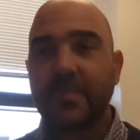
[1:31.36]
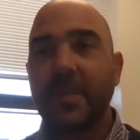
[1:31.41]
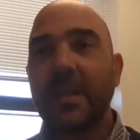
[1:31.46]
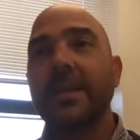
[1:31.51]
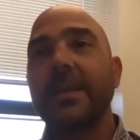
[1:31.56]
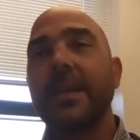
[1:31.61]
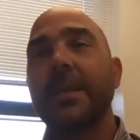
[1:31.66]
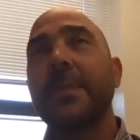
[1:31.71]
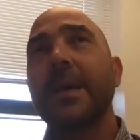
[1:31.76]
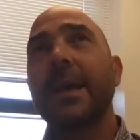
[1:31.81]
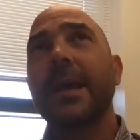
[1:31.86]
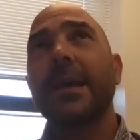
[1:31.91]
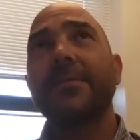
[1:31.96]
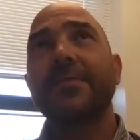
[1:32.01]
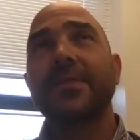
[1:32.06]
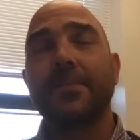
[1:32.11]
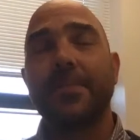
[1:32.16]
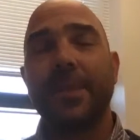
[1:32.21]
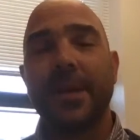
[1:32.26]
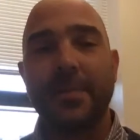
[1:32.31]
they may have
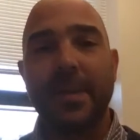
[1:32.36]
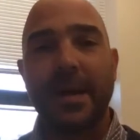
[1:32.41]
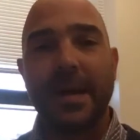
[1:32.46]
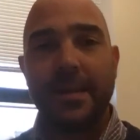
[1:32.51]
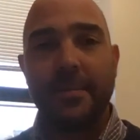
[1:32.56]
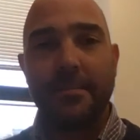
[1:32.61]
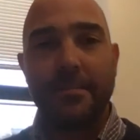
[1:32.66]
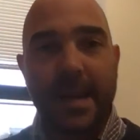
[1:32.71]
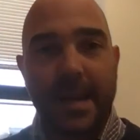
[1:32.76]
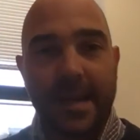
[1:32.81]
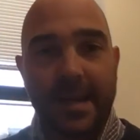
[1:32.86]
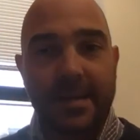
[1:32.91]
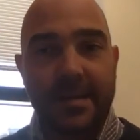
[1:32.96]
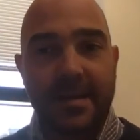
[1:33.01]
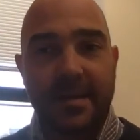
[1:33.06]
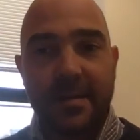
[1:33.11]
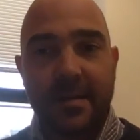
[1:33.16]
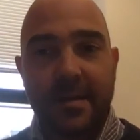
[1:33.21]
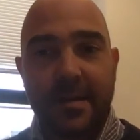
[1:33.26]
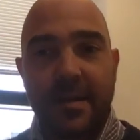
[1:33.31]
to pay by the
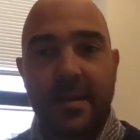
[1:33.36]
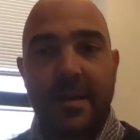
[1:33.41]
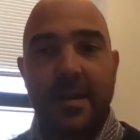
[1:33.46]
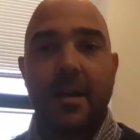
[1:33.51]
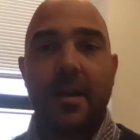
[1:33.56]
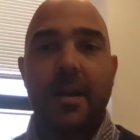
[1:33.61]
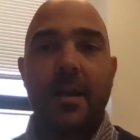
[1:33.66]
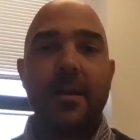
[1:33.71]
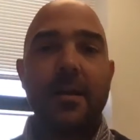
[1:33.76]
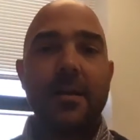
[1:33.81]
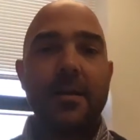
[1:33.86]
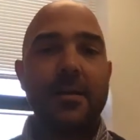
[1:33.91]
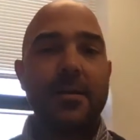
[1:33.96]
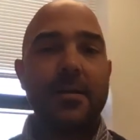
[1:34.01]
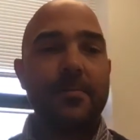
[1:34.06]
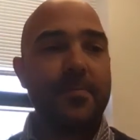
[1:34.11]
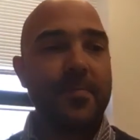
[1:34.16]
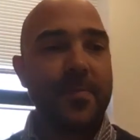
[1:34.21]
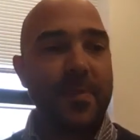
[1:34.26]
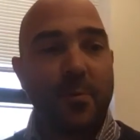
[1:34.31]
minute,
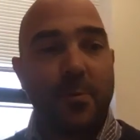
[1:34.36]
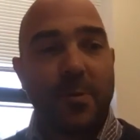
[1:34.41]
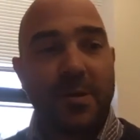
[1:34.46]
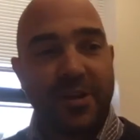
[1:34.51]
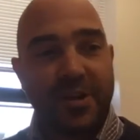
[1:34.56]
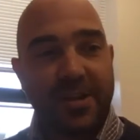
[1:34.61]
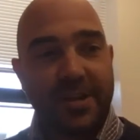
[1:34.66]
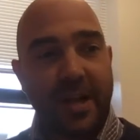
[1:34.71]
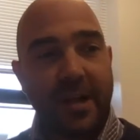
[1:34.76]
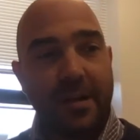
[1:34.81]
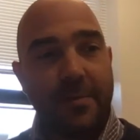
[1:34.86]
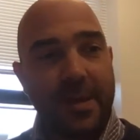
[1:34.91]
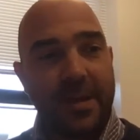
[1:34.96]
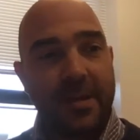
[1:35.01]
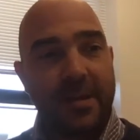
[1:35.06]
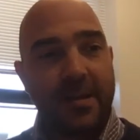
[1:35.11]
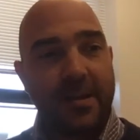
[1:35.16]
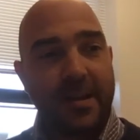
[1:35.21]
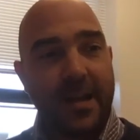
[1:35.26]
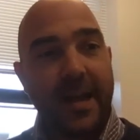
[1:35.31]
which is
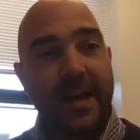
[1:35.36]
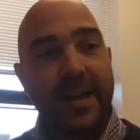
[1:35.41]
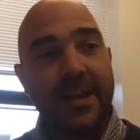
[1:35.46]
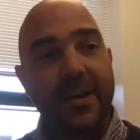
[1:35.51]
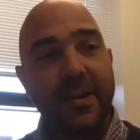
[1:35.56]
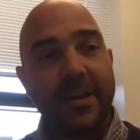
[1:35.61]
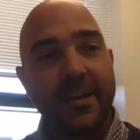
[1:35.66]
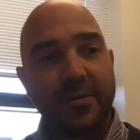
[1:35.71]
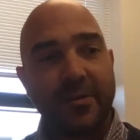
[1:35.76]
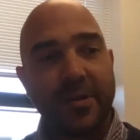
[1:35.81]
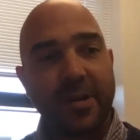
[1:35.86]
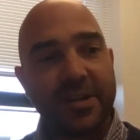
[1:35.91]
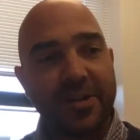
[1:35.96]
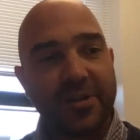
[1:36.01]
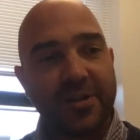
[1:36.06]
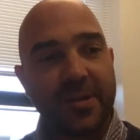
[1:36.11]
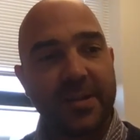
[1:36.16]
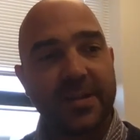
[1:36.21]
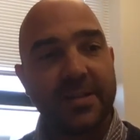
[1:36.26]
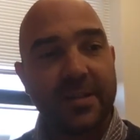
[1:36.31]
common in other
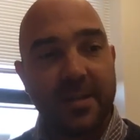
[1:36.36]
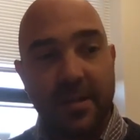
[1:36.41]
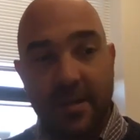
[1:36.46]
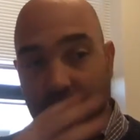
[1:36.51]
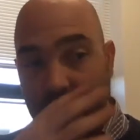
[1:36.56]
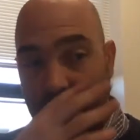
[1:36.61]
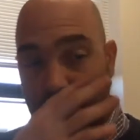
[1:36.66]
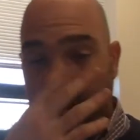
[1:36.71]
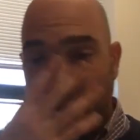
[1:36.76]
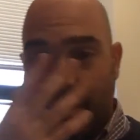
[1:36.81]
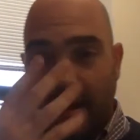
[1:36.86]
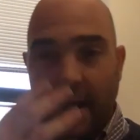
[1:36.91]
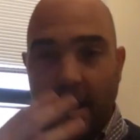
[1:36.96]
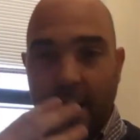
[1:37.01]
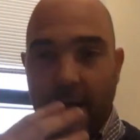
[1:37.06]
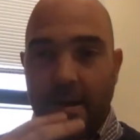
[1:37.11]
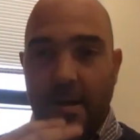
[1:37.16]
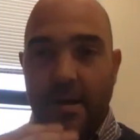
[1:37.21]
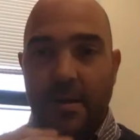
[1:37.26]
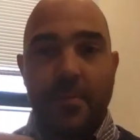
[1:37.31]
countries,
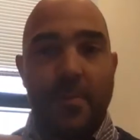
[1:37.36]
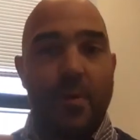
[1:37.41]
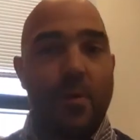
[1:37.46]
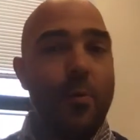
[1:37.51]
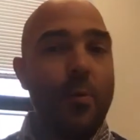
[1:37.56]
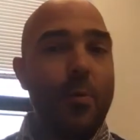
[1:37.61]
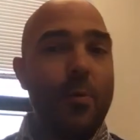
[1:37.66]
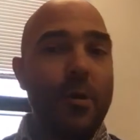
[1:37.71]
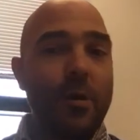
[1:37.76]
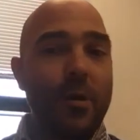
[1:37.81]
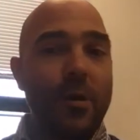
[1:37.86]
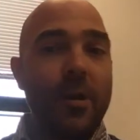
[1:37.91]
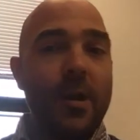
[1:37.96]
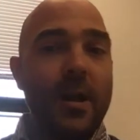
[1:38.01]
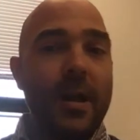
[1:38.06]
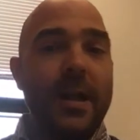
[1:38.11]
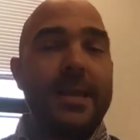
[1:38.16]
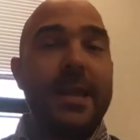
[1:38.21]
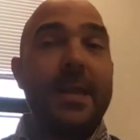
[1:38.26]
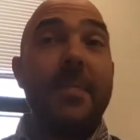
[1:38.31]
or
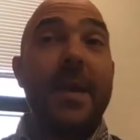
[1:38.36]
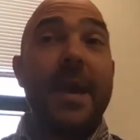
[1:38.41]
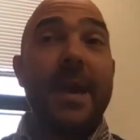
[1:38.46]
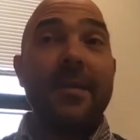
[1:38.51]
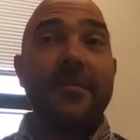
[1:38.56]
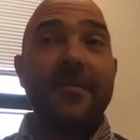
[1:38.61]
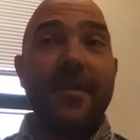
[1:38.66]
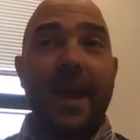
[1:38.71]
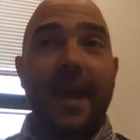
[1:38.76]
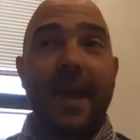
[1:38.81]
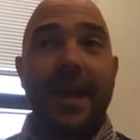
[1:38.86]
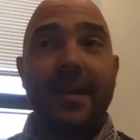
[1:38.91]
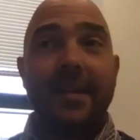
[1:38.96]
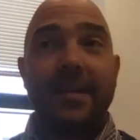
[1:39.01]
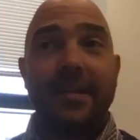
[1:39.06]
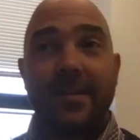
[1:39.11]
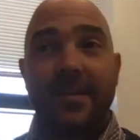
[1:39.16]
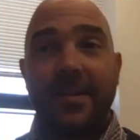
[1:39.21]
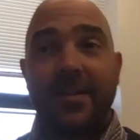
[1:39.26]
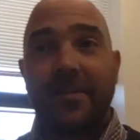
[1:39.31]
they may have had
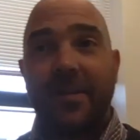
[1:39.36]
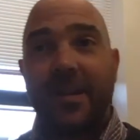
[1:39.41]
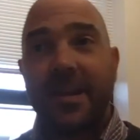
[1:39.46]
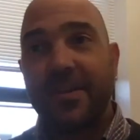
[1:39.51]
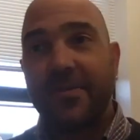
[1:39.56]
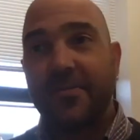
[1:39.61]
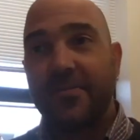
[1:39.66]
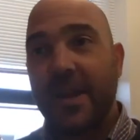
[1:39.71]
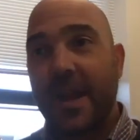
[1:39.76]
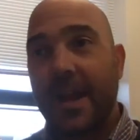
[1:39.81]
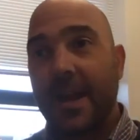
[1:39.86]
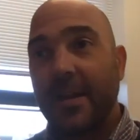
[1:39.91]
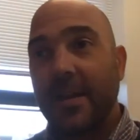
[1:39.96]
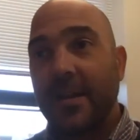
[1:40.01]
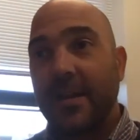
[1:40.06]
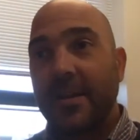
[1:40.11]
their internet